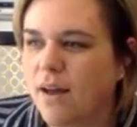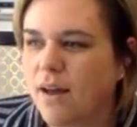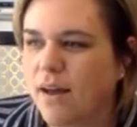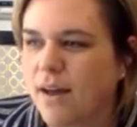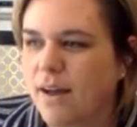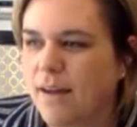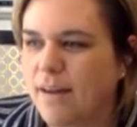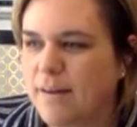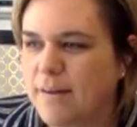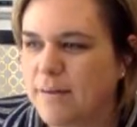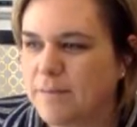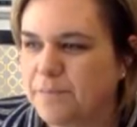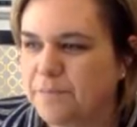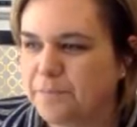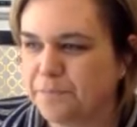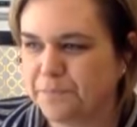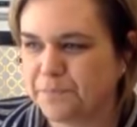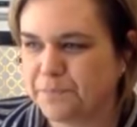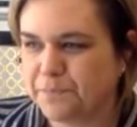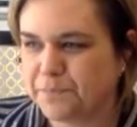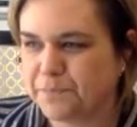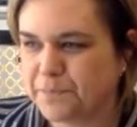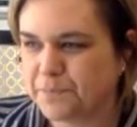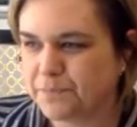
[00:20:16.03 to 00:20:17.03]
Um,
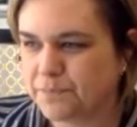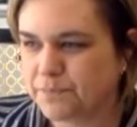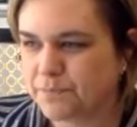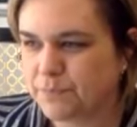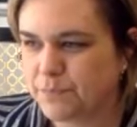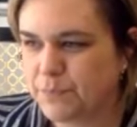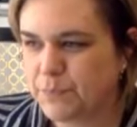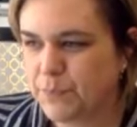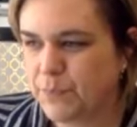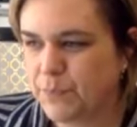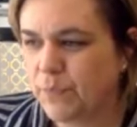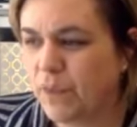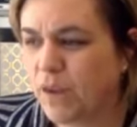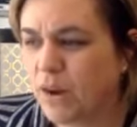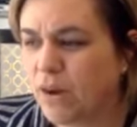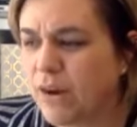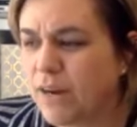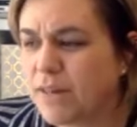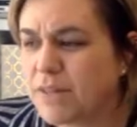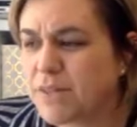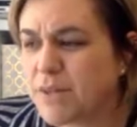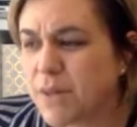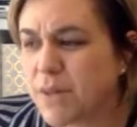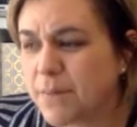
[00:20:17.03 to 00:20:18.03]
all
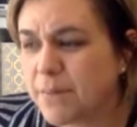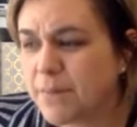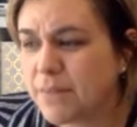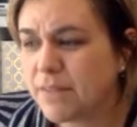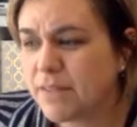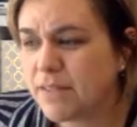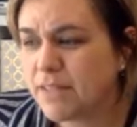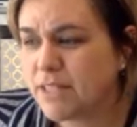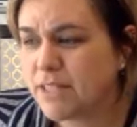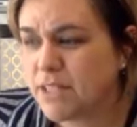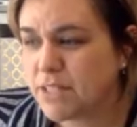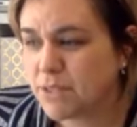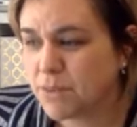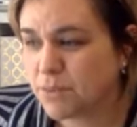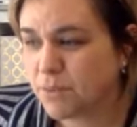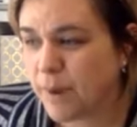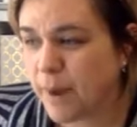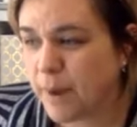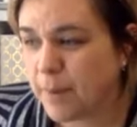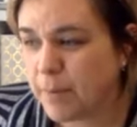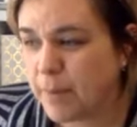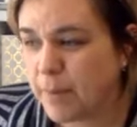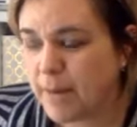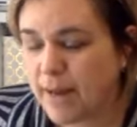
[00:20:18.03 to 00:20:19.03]
right, so I'm gonna just
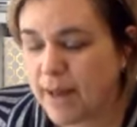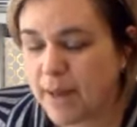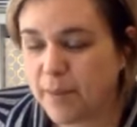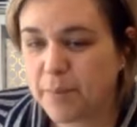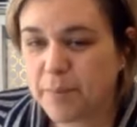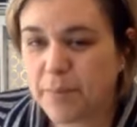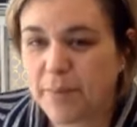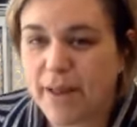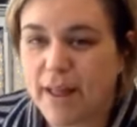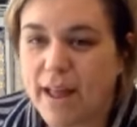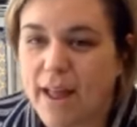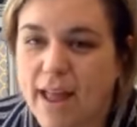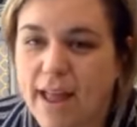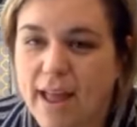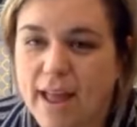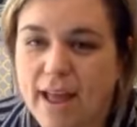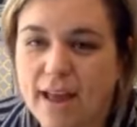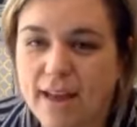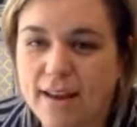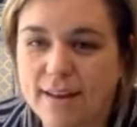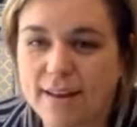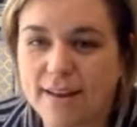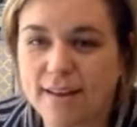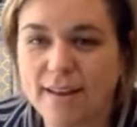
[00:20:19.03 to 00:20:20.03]
wrap it up
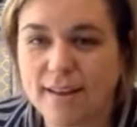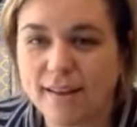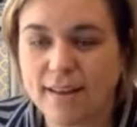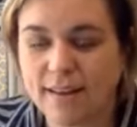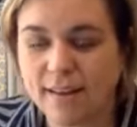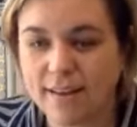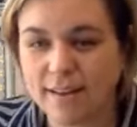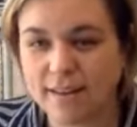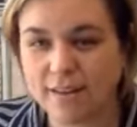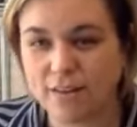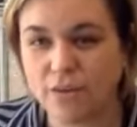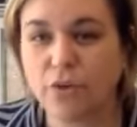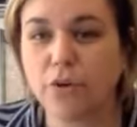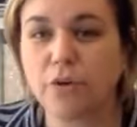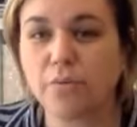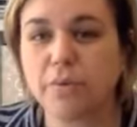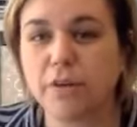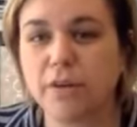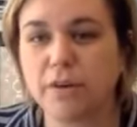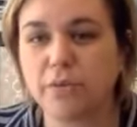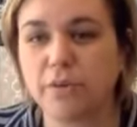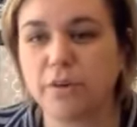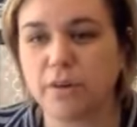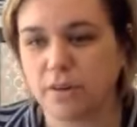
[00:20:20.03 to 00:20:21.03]
and
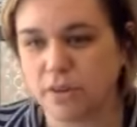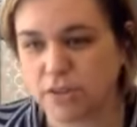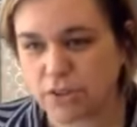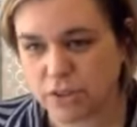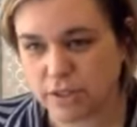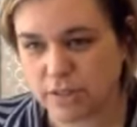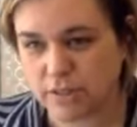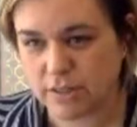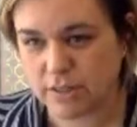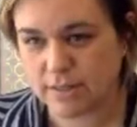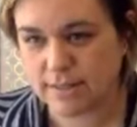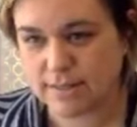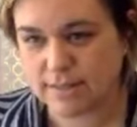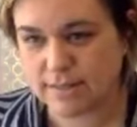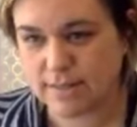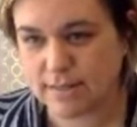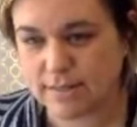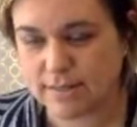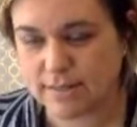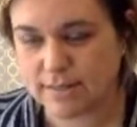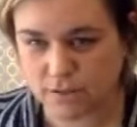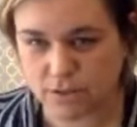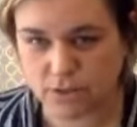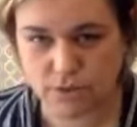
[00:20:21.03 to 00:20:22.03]
normally we're doing these
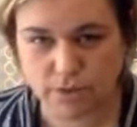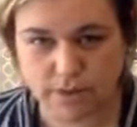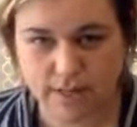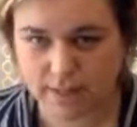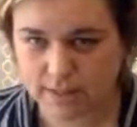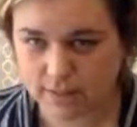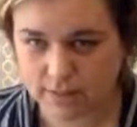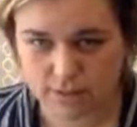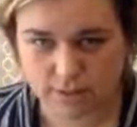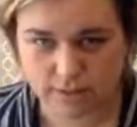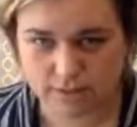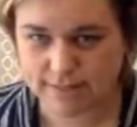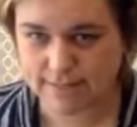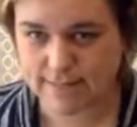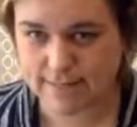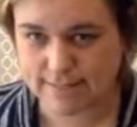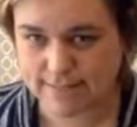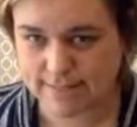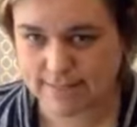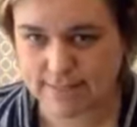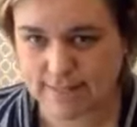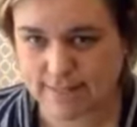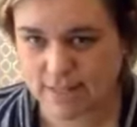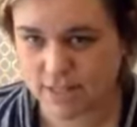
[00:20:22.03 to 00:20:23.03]
things i'll do like a little
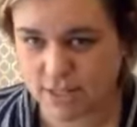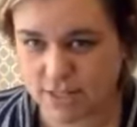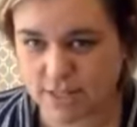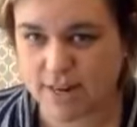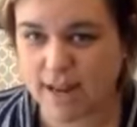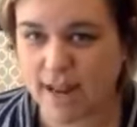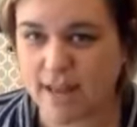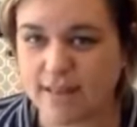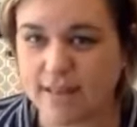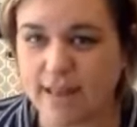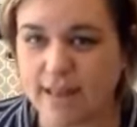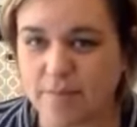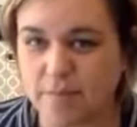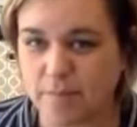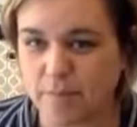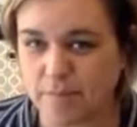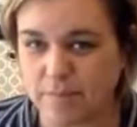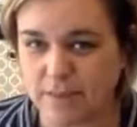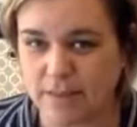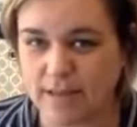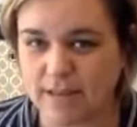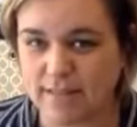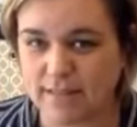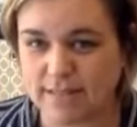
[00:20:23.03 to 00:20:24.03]
destination highlight but
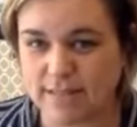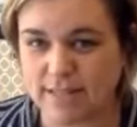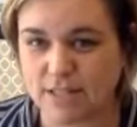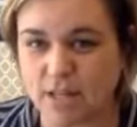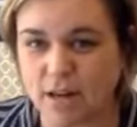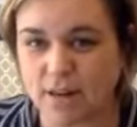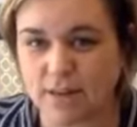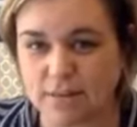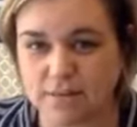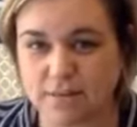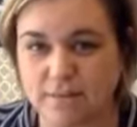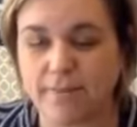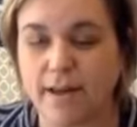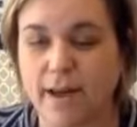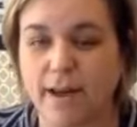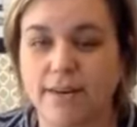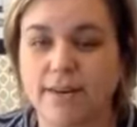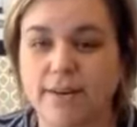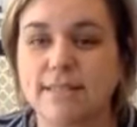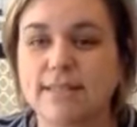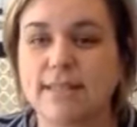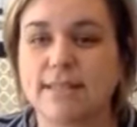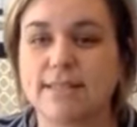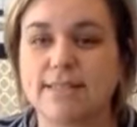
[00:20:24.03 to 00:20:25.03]
because i talked
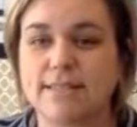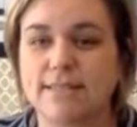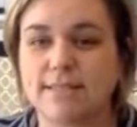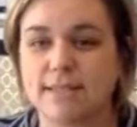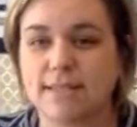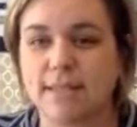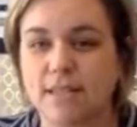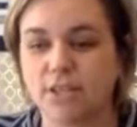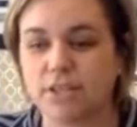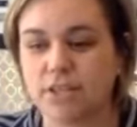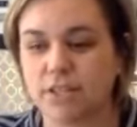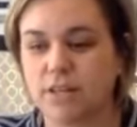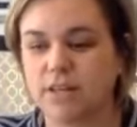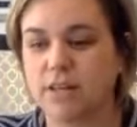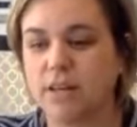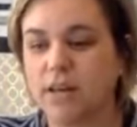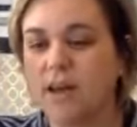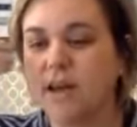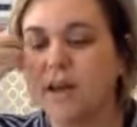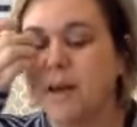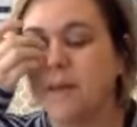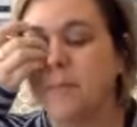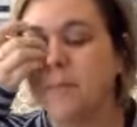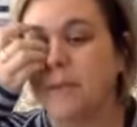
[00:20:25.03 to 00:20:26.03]
about a destination
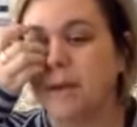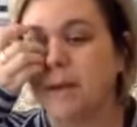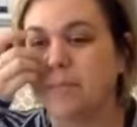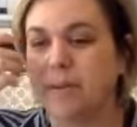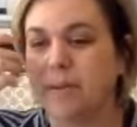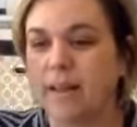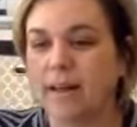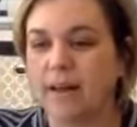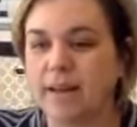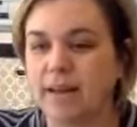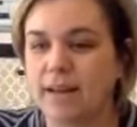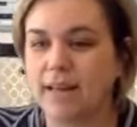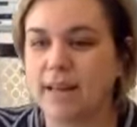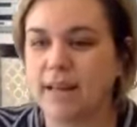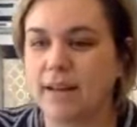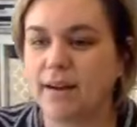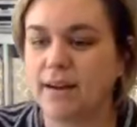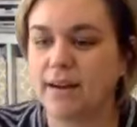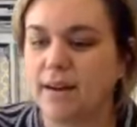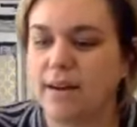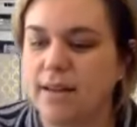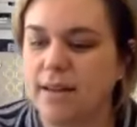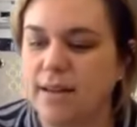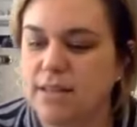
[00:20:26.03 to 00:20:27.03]
my plug
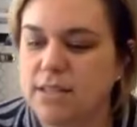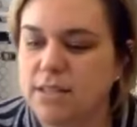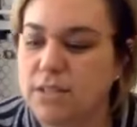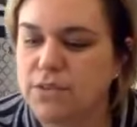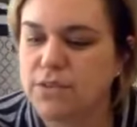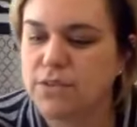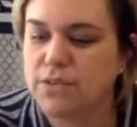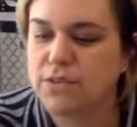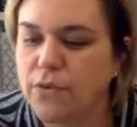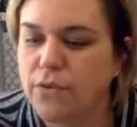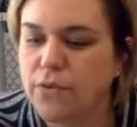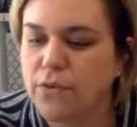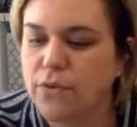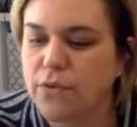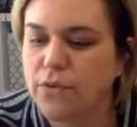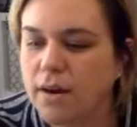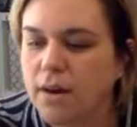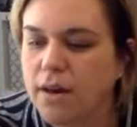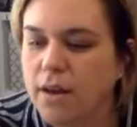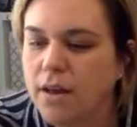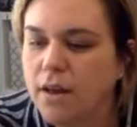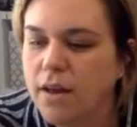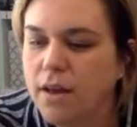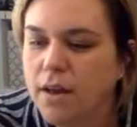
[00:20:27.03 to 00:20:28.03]
here is
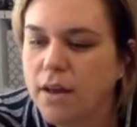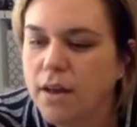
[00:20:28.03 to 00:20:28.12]
for